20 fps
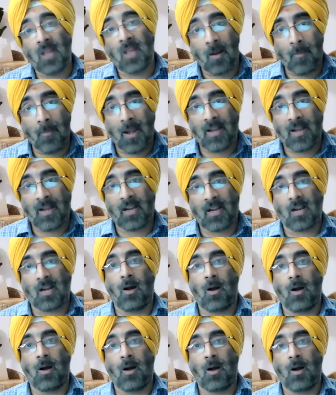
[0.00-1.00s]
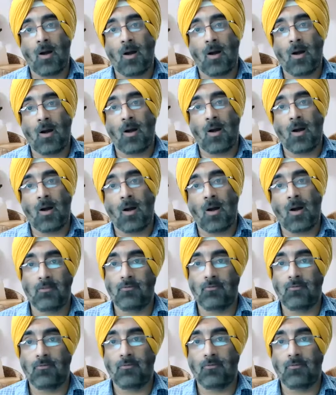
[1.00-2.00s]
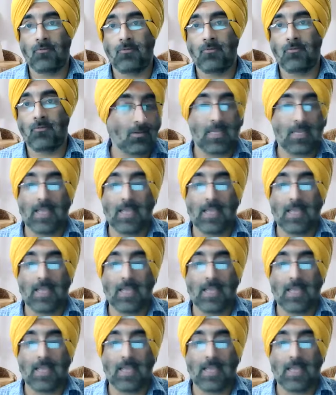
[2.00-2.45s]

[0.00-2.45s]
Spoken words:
remainder amount. For example,